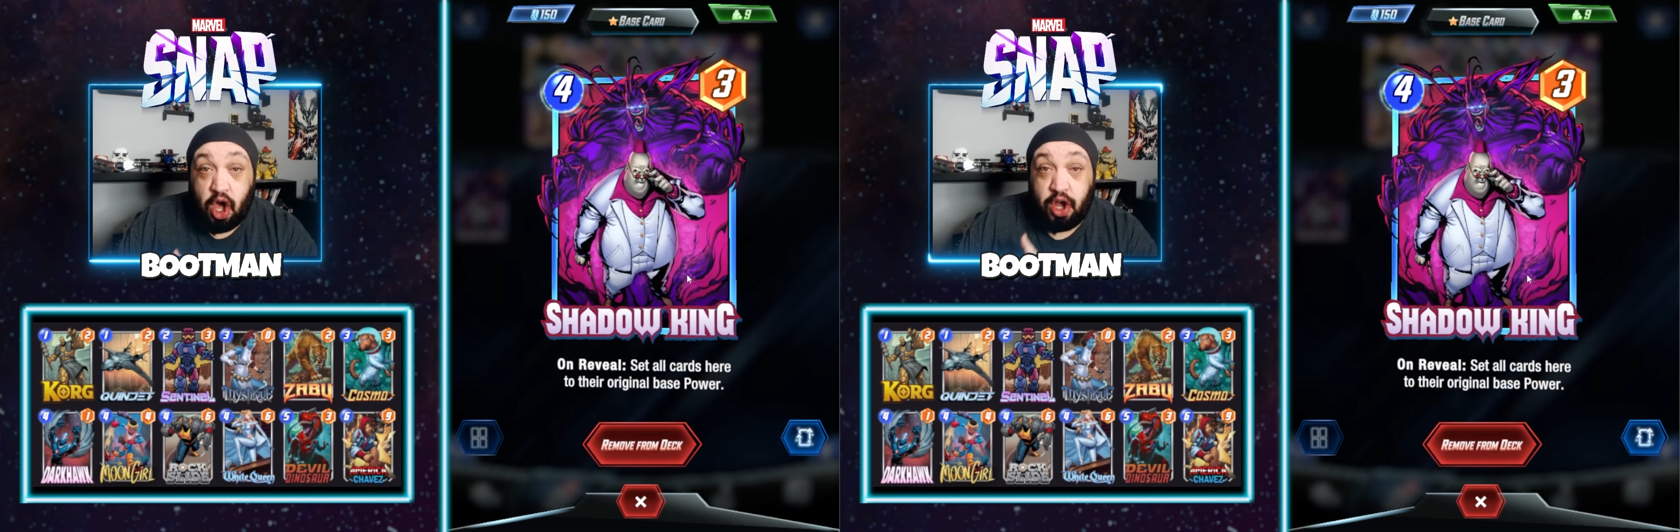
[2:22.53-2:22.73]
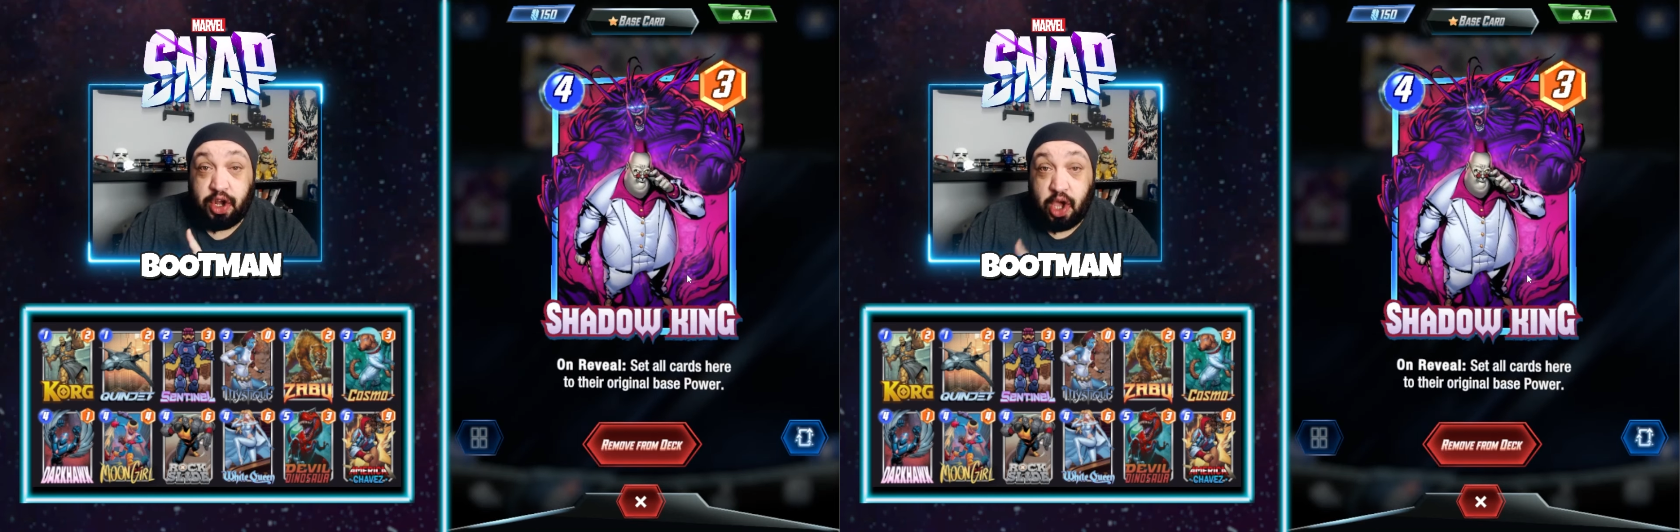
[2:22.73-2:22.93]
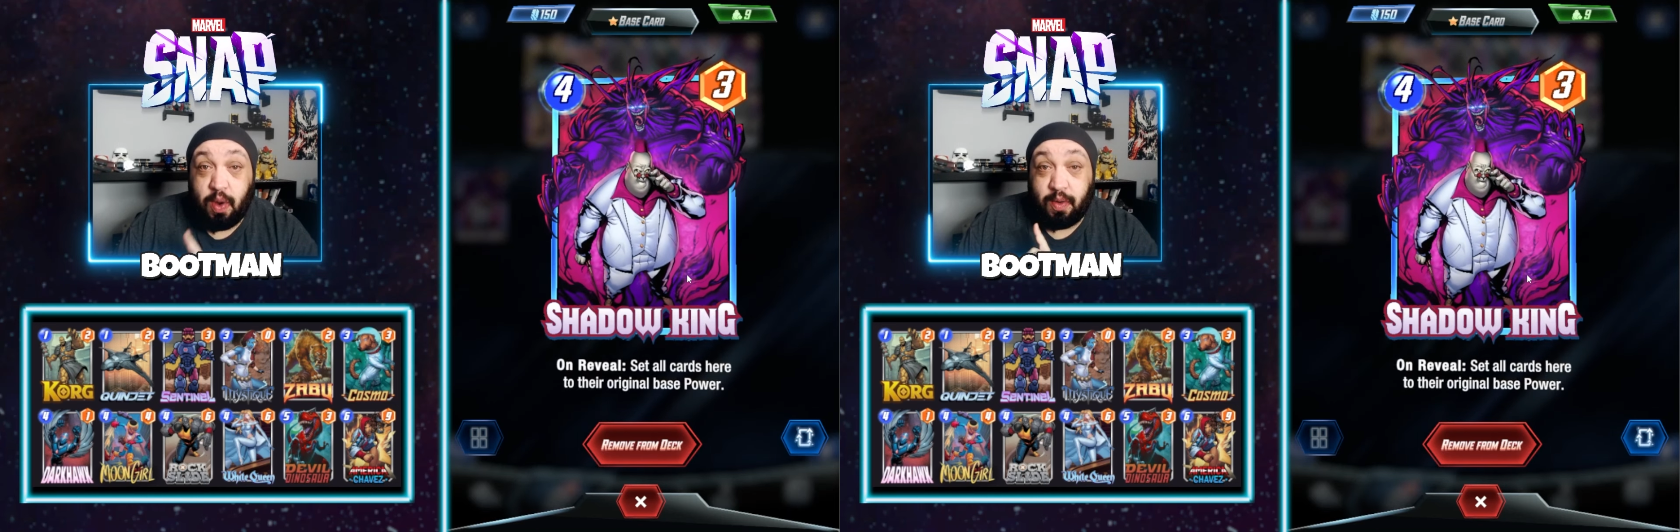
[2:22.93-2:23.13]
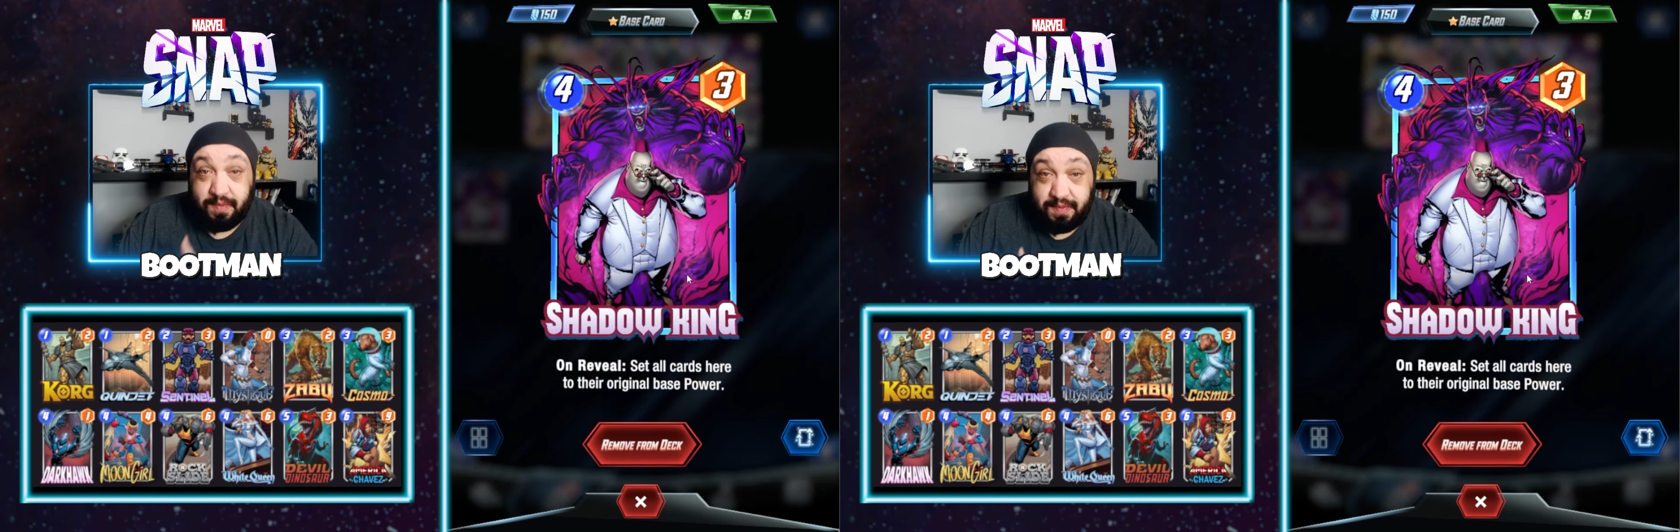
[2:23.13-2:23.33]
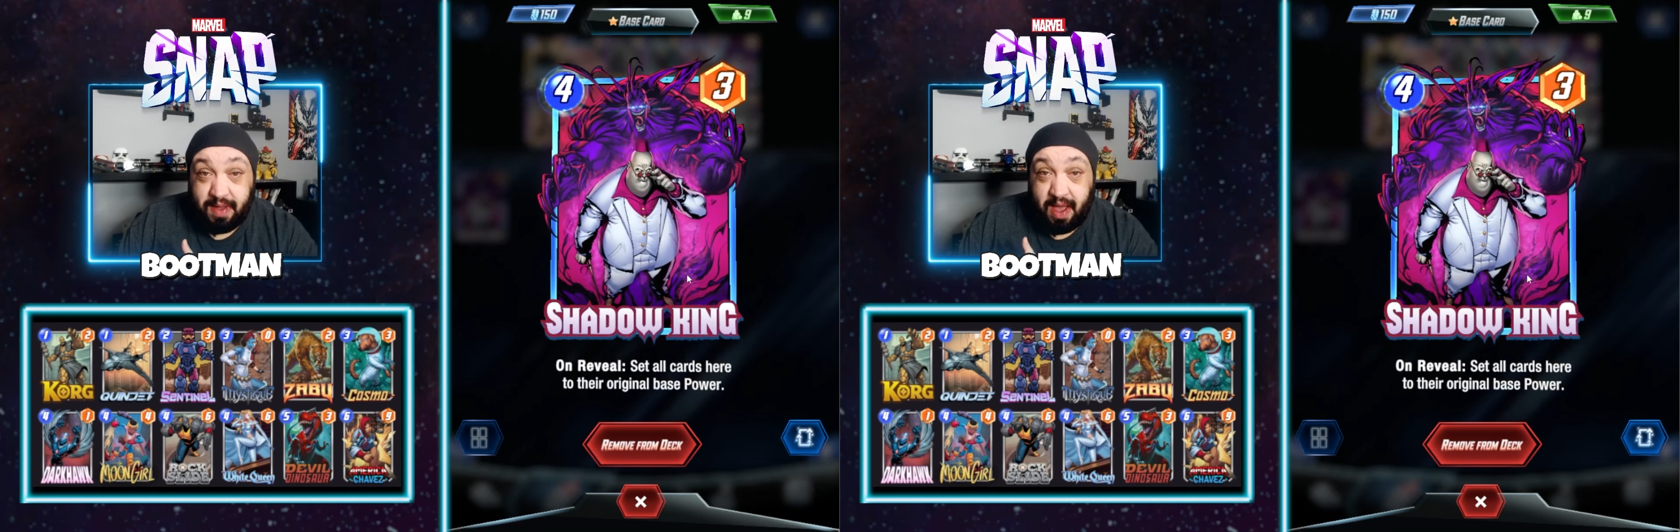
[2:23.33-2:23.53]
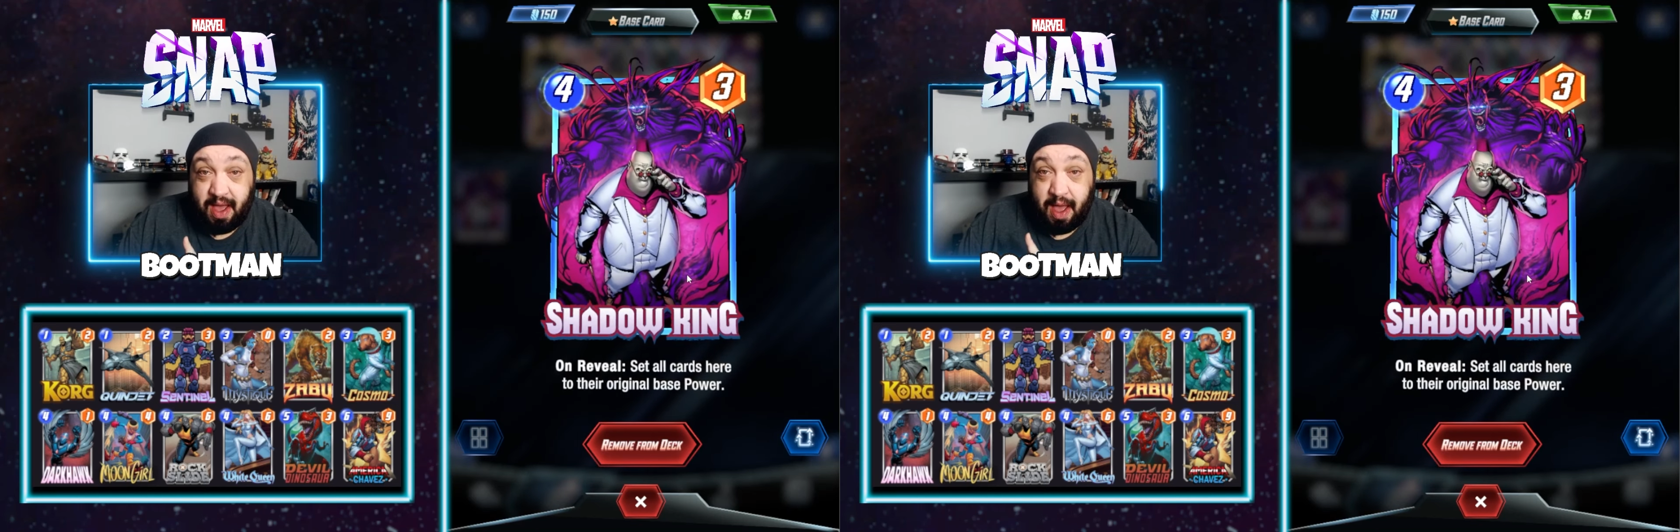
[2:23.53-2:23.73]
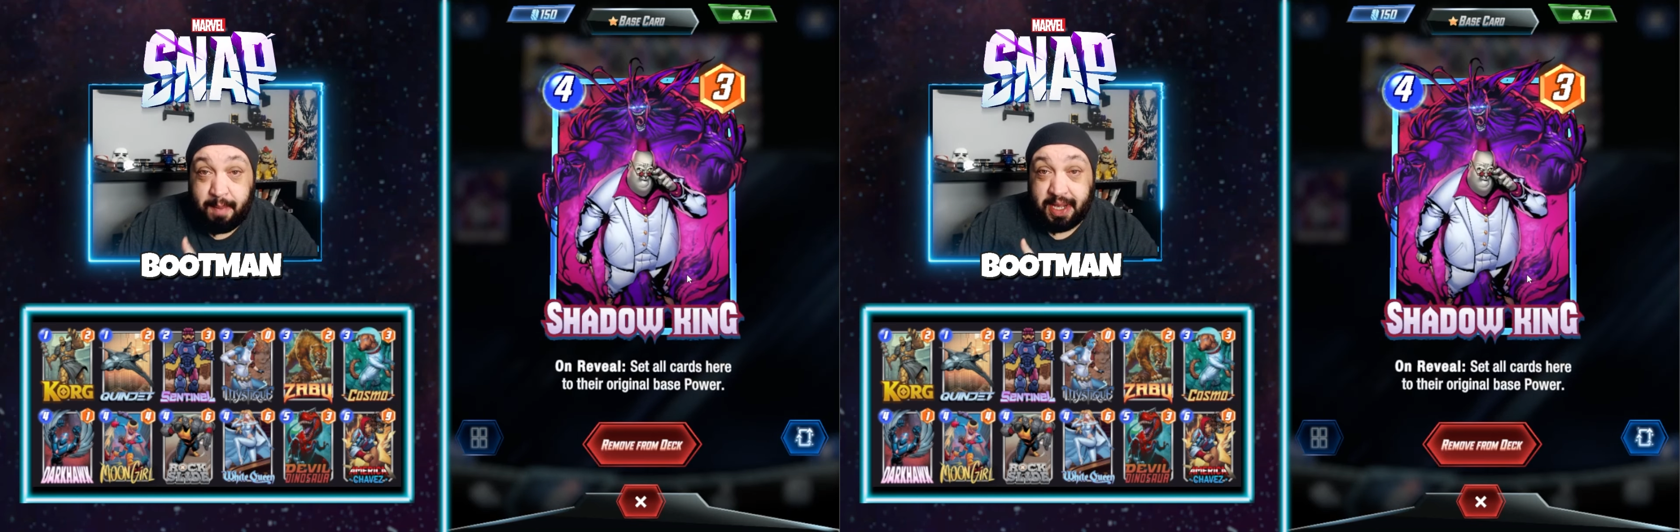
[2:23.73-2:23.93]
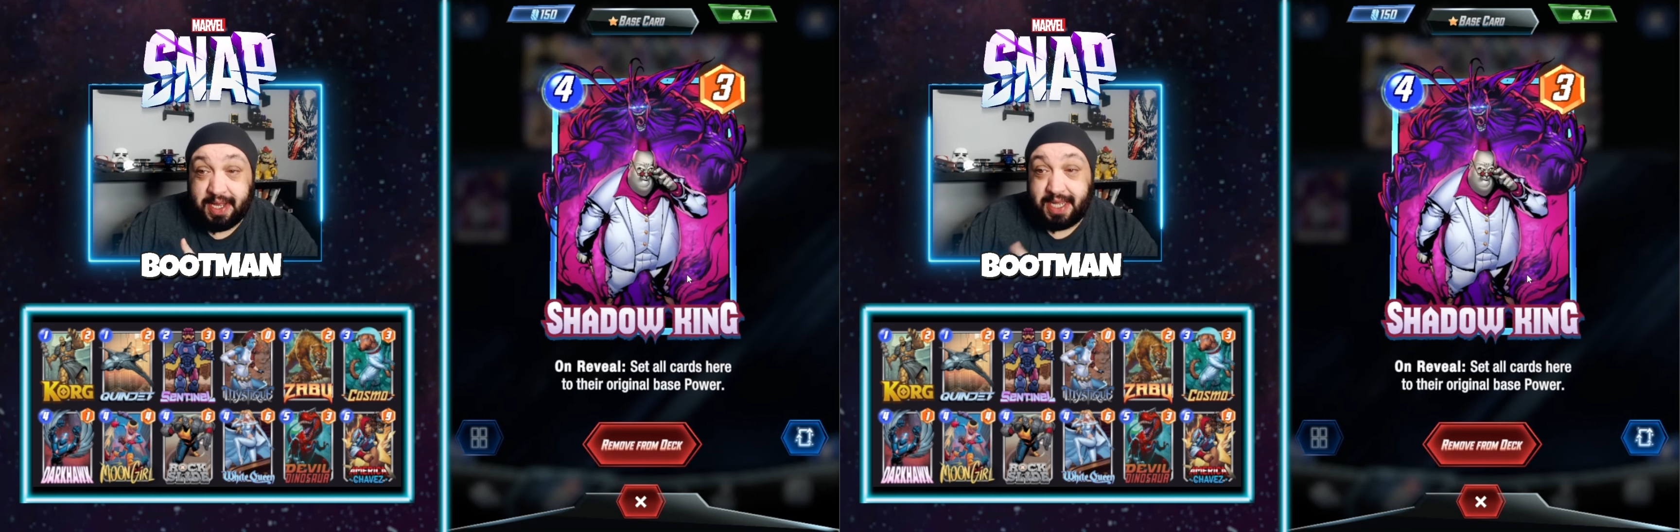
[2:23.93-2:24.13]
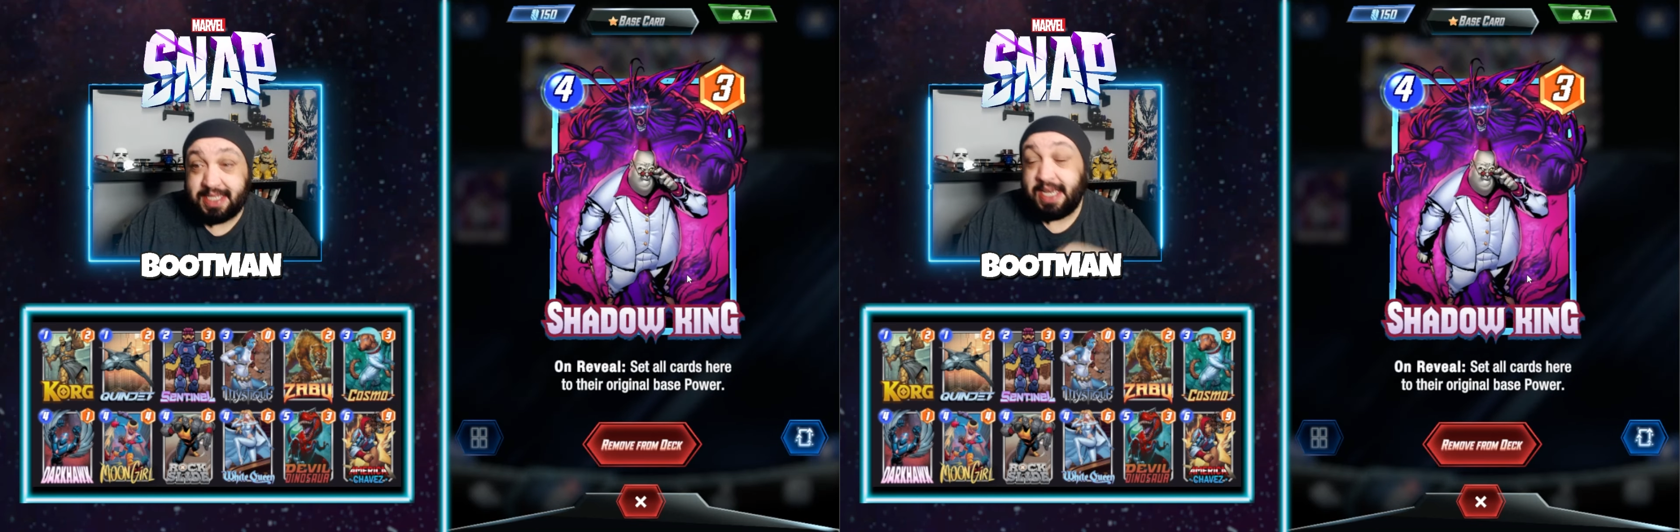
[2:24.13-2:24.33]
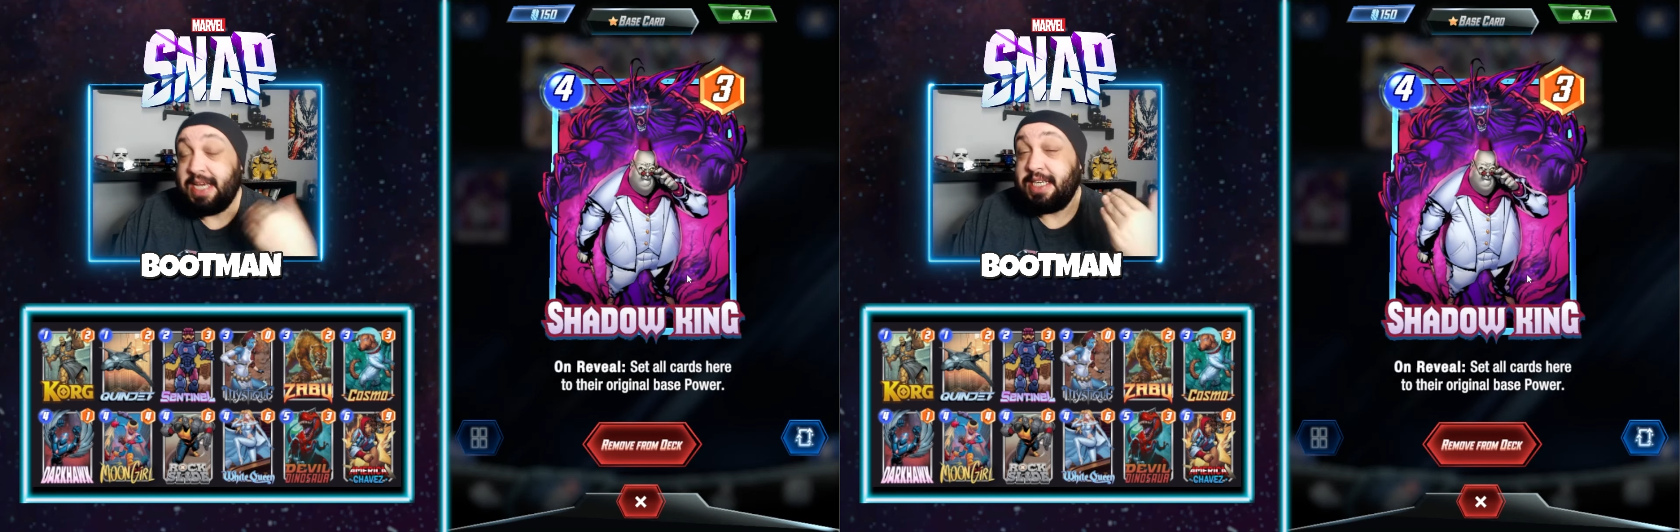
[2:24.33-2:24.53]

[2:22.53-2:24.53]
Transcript: ongoing uh, abilities.